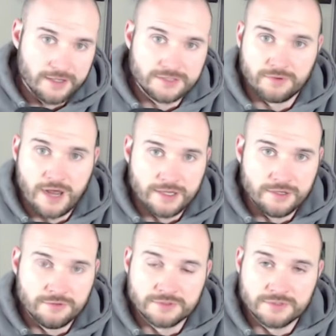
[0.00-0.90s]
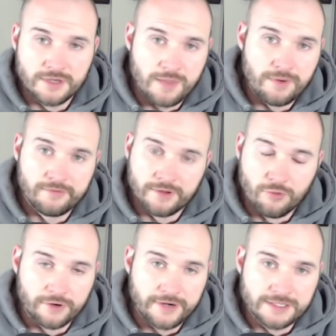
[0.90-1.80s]
It's what I use to keep everything
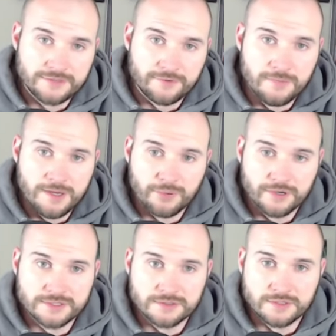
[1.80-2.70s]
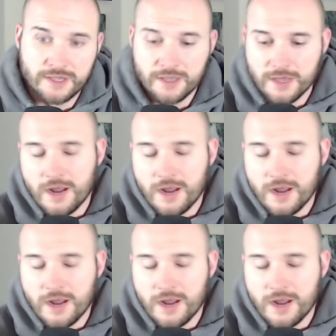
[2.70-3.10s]
organized for me personally.